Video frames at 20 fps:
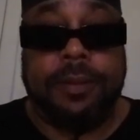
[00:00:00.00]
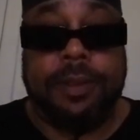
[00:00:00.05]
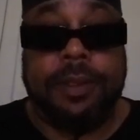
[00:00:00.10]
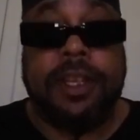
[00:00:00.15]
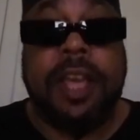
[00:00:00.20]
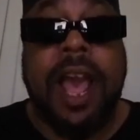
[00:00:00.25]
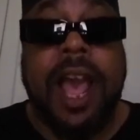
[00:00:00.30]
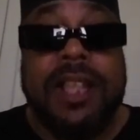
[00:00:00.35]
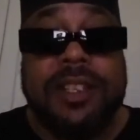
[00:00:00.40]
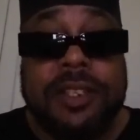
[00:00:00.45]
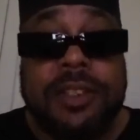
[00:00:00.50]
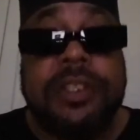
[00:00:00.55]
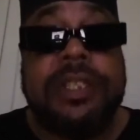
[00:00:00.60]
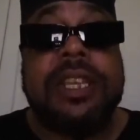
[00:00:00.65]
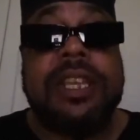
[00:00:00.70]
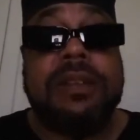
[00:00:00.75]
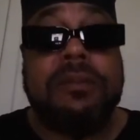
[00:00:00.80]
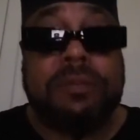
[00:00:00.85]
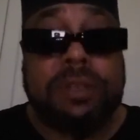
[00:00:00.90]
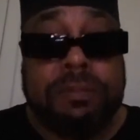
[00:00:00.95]

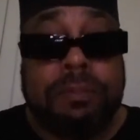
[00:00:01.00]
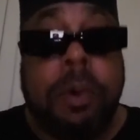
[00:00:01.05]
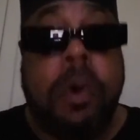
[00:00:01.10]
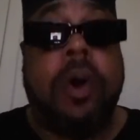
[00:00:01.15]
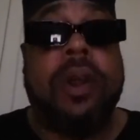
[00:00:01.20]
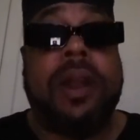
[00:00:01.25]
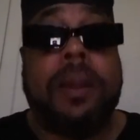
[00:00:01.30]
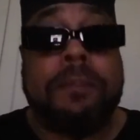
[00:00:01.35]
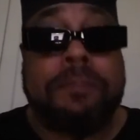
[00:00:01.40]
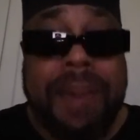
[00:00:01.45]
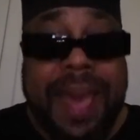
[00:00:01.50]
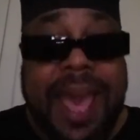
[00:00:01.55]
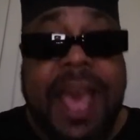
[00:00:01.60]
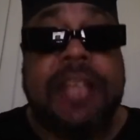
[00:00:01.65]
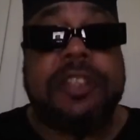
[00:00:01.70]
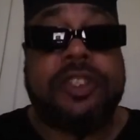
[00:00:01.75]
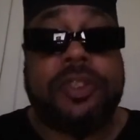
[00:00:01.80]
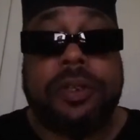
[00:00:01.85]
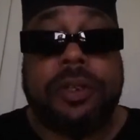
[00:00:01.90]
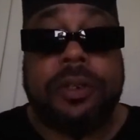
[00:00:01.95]
Constantine was born a
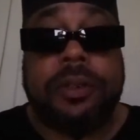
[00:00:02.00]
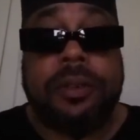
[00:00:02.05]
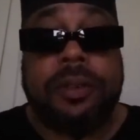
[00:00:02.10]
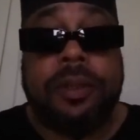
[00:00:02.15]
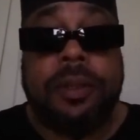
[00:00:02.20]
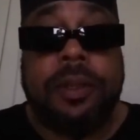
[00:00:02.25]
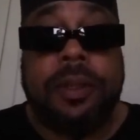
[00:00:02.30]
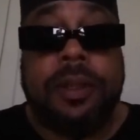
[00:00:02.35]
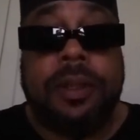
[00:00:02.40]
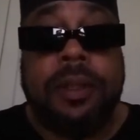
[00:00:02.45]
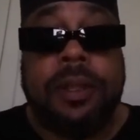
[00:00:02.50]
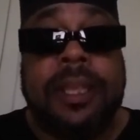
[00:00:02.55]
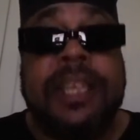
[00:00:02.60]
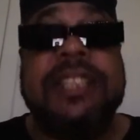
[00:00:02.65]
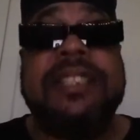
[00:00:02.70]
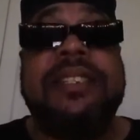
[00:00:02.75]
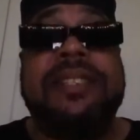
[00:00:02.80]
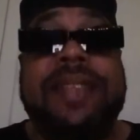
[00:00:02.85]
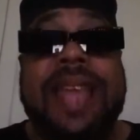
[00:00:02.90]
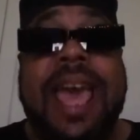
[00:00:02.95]
bastard.
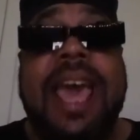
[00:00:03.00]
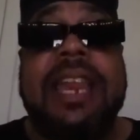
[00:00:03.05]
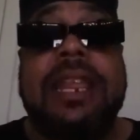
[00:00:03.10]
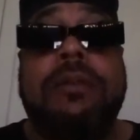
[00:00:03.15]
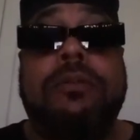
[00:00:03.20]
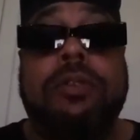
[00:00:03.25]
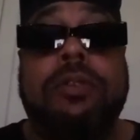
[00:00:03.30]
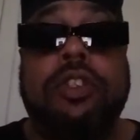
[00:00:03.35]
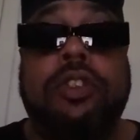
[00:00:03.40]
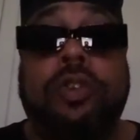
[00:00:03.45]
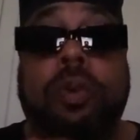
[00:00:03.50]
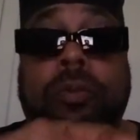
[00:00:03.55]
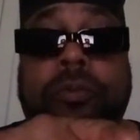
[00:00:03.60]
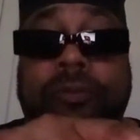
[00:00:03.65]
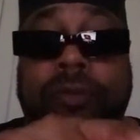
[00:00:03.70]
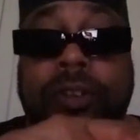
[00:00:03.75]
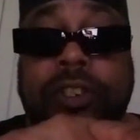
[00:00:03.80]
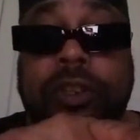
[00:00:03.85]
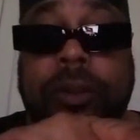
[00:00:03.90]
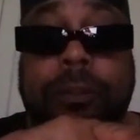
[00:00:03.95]
His daddy was the
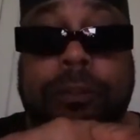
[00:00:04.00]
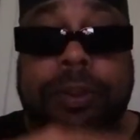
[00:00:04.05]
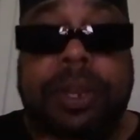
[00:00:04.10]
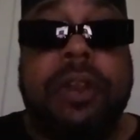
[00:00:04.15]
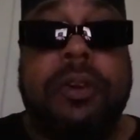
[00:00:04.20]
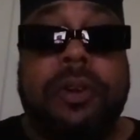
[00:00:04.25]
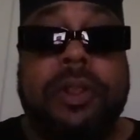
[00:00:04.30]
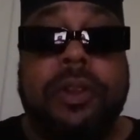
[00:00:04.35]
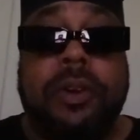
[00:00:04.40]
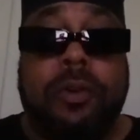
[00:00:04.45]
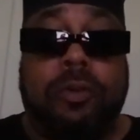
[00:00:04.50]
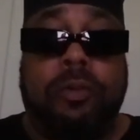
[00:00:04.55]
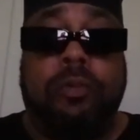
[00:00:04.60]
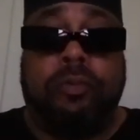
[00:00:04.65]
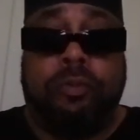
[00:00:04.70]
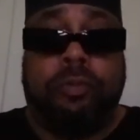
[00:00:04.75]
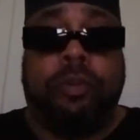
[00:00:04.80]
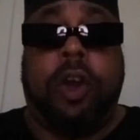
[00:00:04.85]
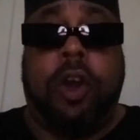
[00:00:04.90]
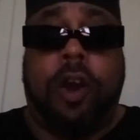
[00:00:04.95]
imperial
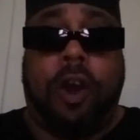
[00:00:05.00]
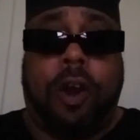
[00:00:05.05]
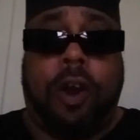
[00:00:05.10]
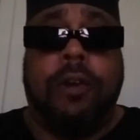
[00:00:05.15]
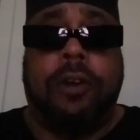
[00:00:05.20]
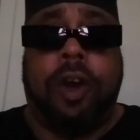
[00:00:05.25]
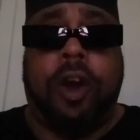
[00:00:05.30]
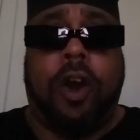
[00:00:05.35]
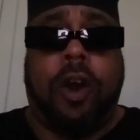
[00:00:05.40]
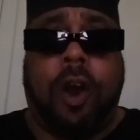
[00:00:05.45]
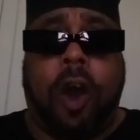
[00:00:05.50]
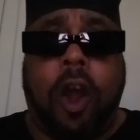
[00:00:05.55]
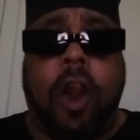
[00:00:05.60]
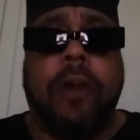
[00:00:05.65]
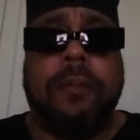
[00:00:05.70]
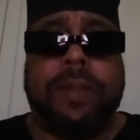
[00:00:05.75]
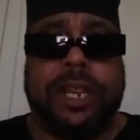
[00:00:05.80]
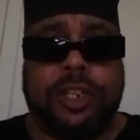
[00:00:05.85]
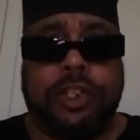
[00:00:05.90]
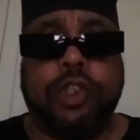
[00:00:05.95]

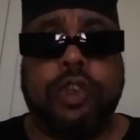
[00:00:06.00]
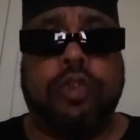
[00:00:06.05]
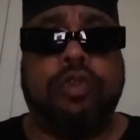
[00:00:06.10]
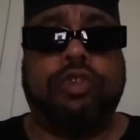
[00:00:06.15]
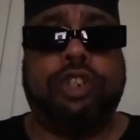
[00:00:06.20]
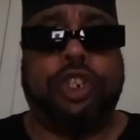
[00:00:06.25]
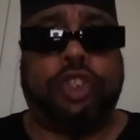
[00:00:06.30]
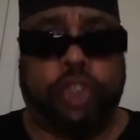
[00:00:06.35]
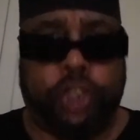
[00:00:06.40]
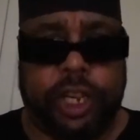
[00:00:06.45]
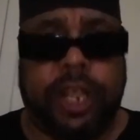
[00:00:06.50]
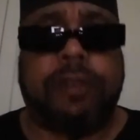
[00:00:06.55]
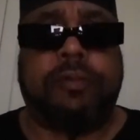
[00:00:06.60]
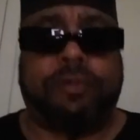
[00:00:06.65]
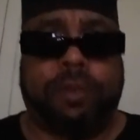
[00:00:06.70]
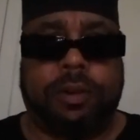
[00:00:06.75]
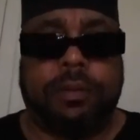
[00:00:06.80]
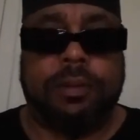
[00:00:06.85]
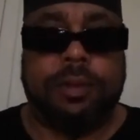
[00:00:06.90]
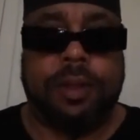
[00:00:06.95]
army dude, the
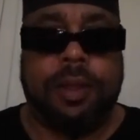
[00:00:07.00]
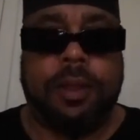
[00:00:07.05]
general.